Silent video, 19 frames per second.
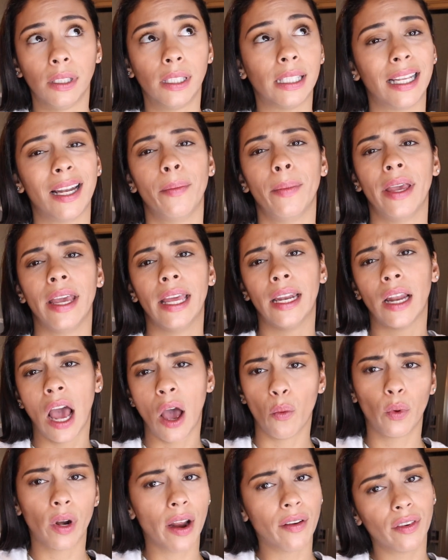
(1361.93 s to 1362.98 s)
cinnamon,
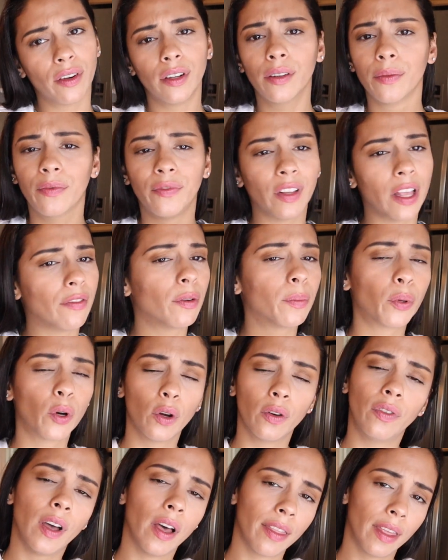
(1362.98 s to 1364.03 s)
whatever flavor
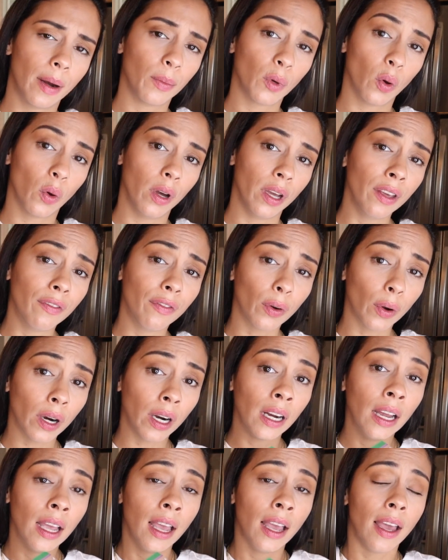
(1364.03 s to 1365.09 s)
profile that I'm going
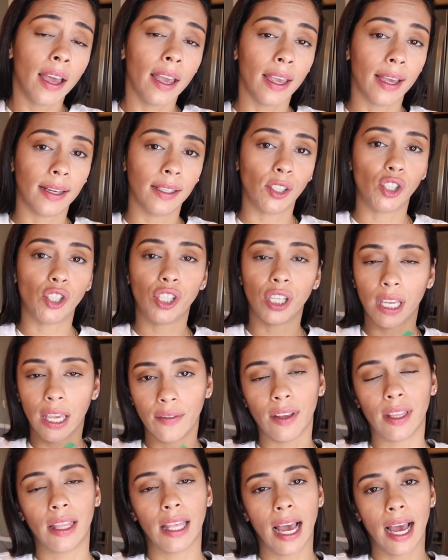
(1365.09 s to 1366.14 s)
for, and to
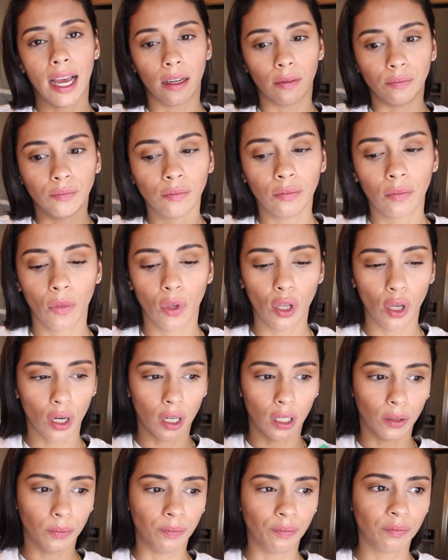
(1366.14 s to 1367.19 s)
give it that, you
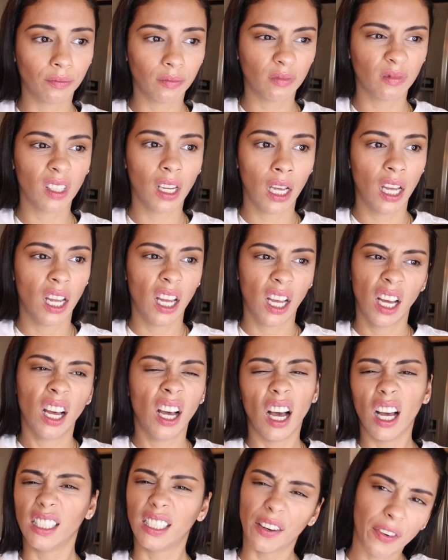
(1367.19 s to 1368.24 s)
know,
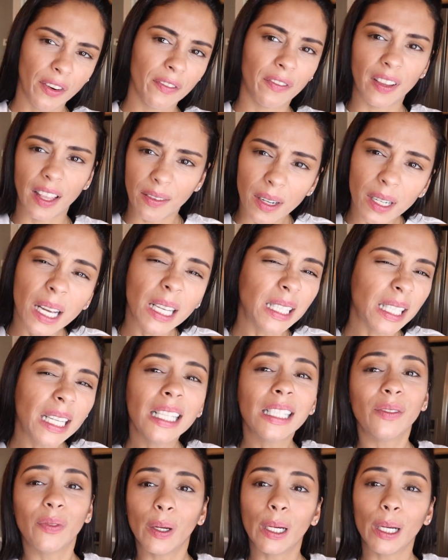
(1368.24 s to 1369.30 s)
a different flavor, because it
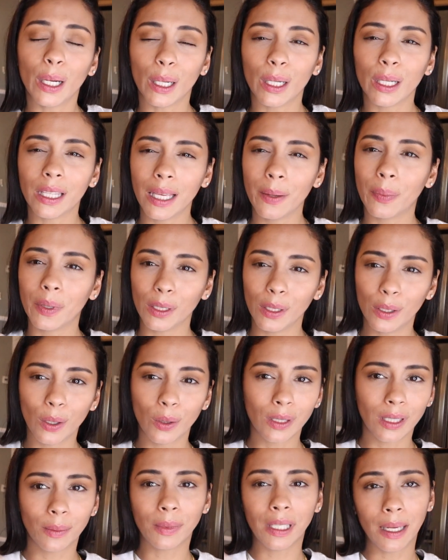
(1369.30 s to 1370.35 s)
is very earthy, but you
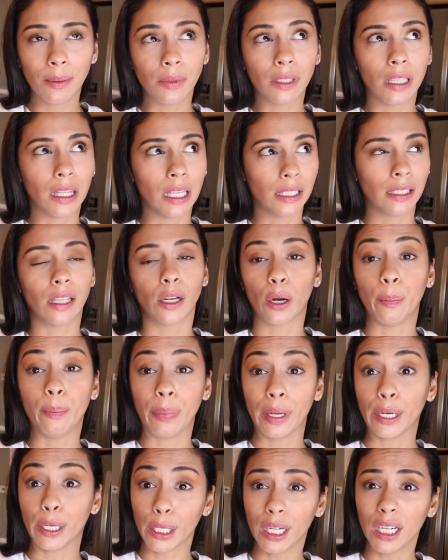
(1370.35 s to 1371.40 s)
know, sometimes the things that are
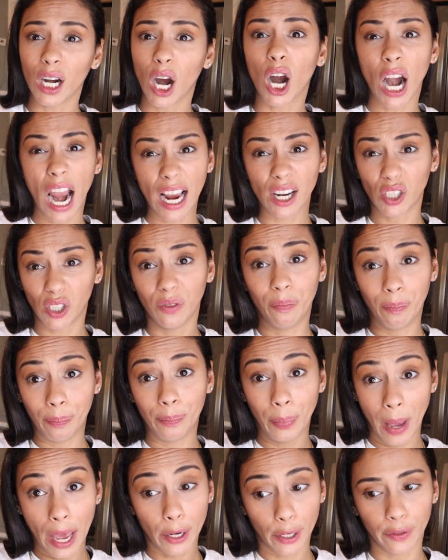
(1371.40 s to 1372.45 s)
bitter are actually
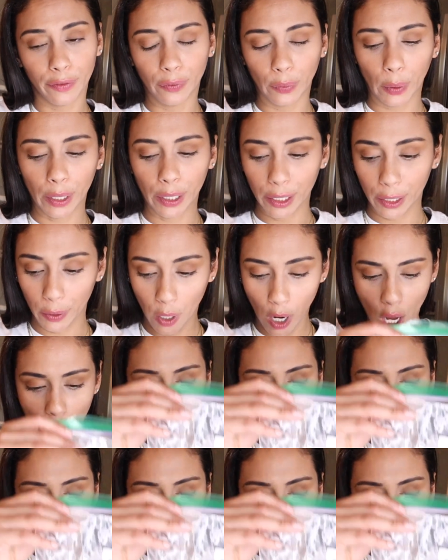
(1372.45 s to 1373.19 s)
better for you.